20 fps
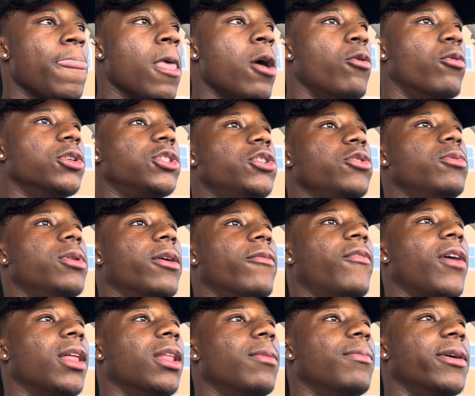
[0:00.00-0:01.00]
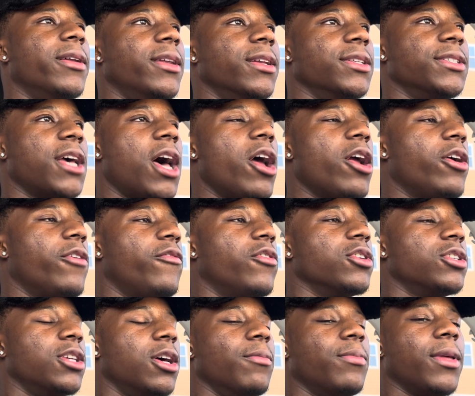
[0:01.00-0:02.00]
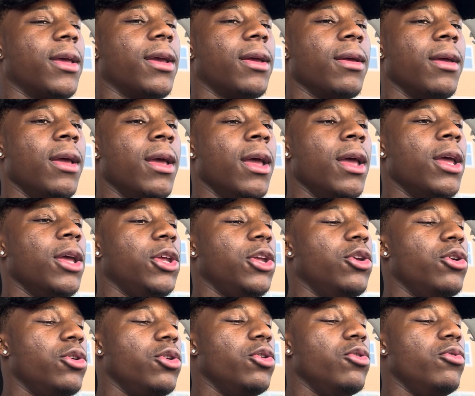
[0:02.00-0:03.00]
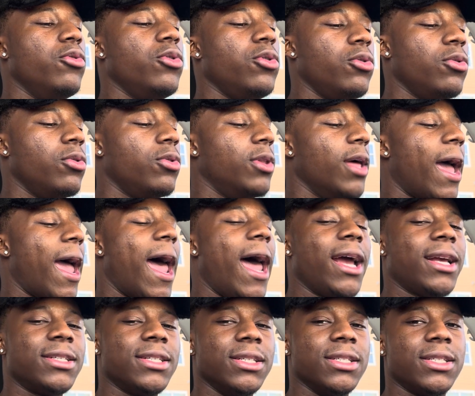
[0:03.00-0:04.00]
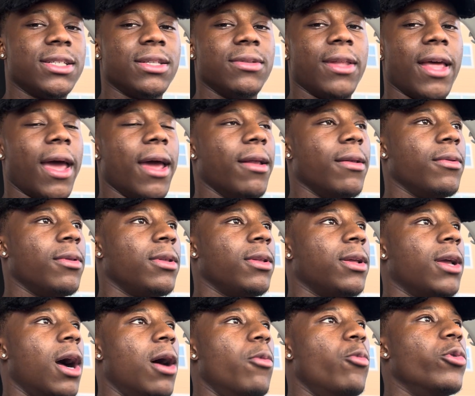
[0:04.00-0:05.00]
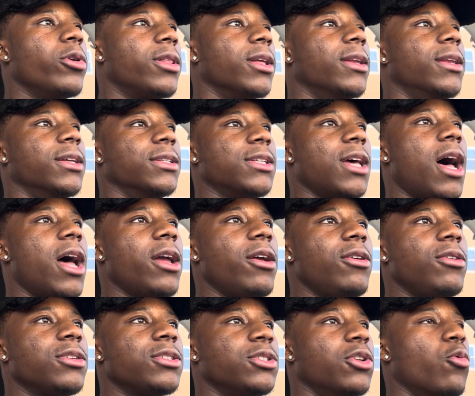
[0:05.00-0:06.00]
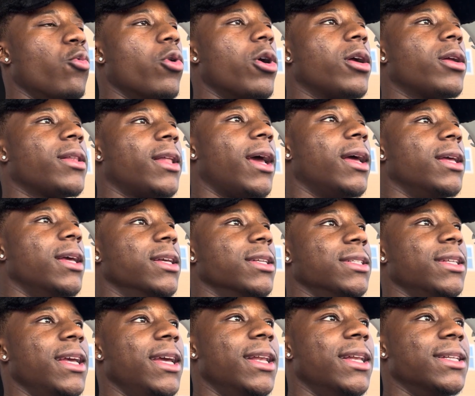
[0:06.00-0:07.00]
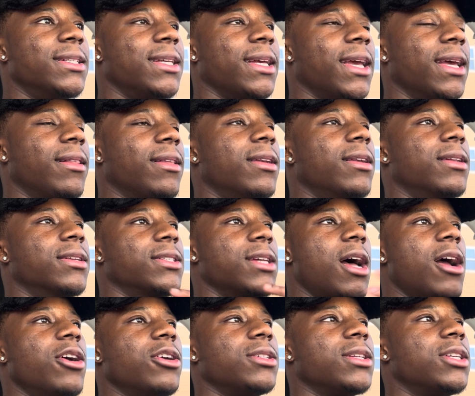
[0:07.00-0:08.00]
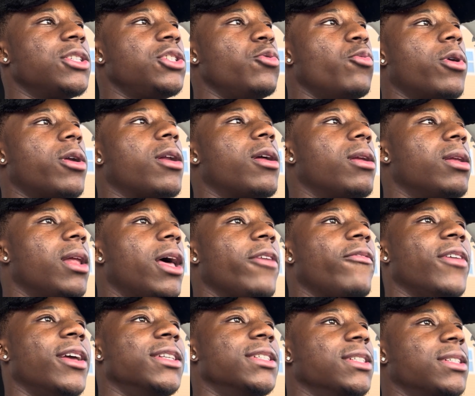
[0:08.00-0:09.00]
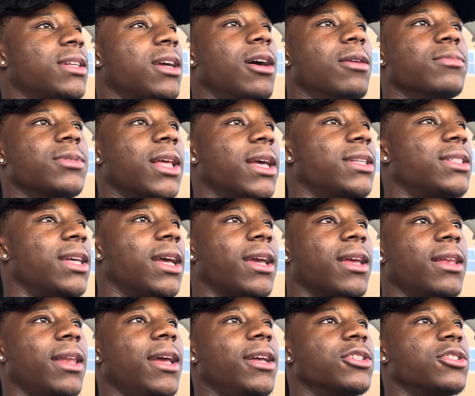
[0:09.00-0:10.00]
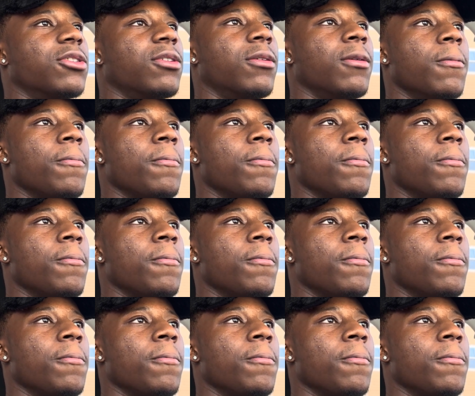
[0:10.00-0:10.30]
Once you develop a desire for something, the actions that come with the desires, the work that is needed to get the desires that you want out of life, it just comes like second nature.